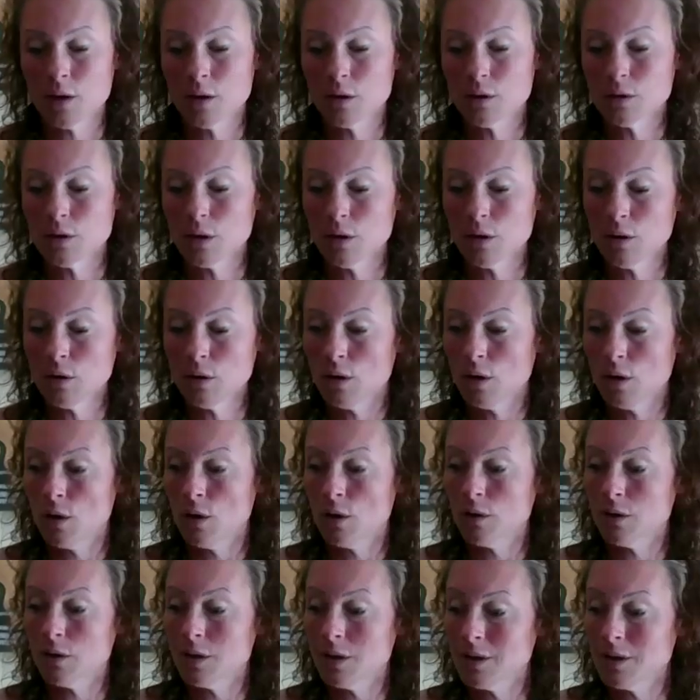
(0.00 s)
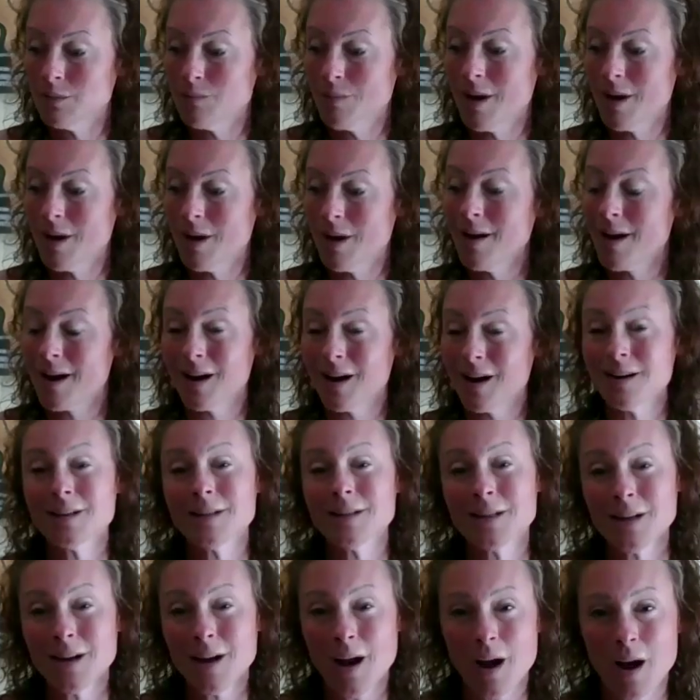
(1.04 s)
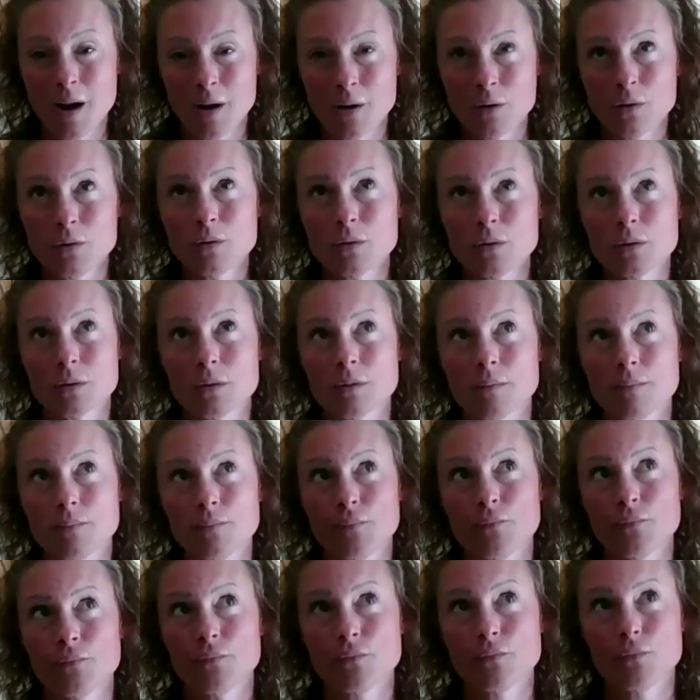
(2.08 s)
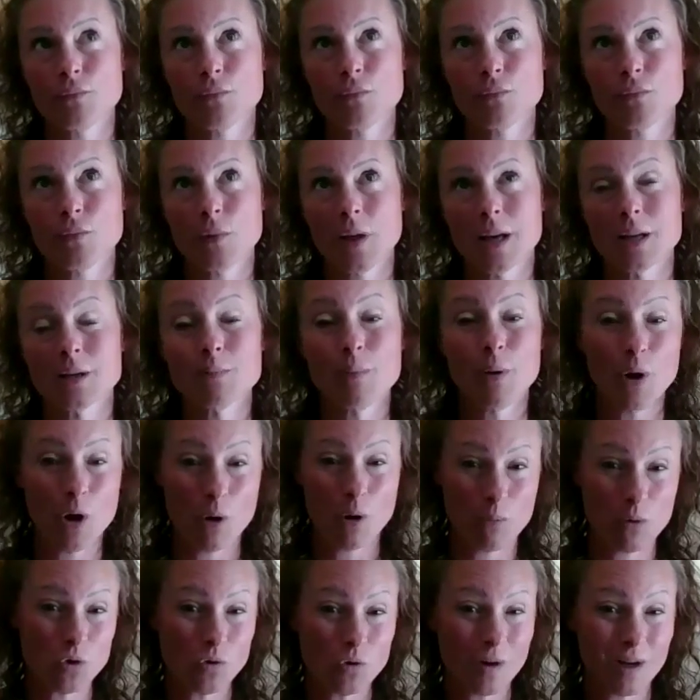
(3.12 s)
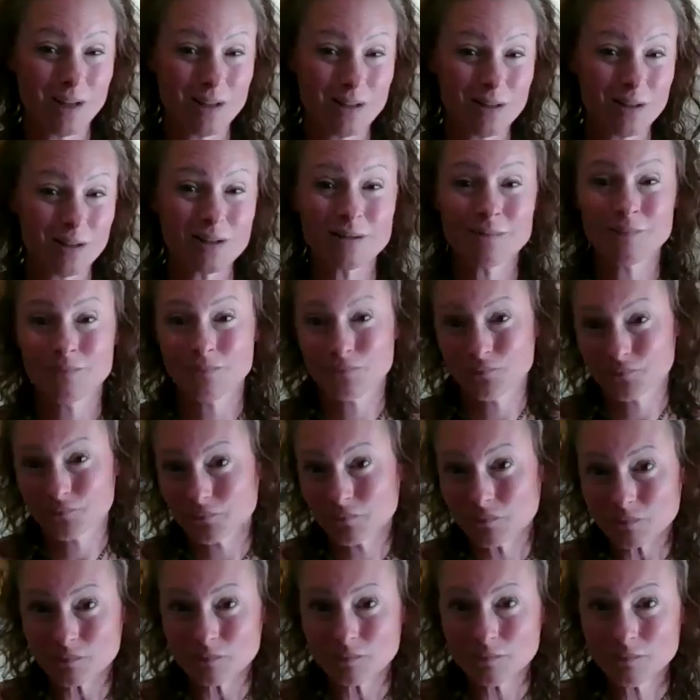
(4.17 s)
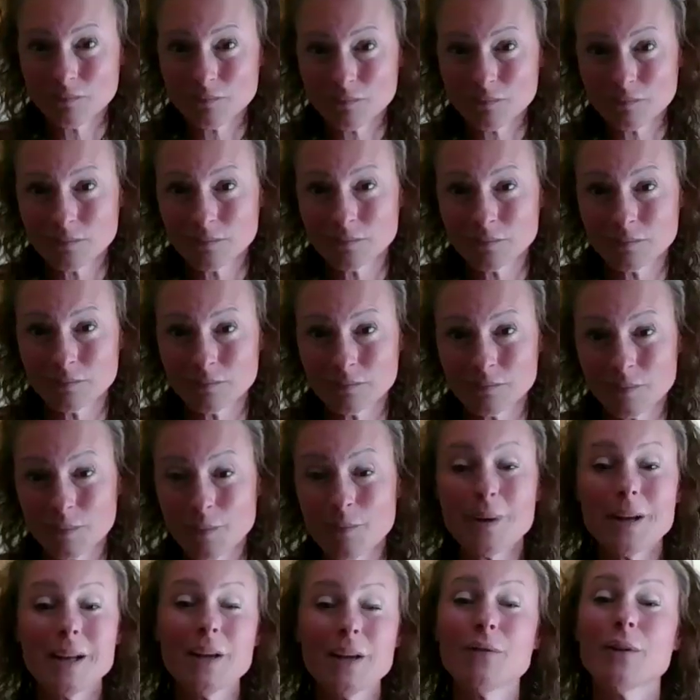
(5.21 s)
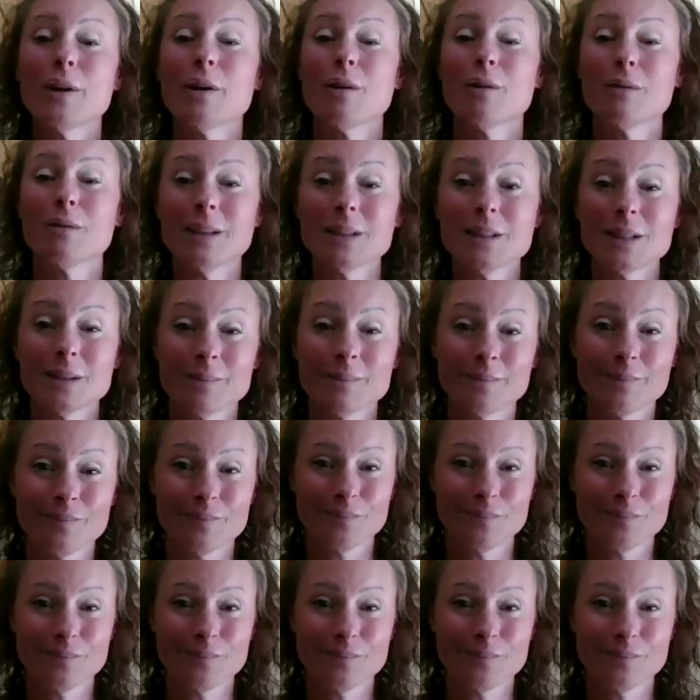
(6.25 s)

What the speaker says: So these men acting out as perpetrators believe they're a victim.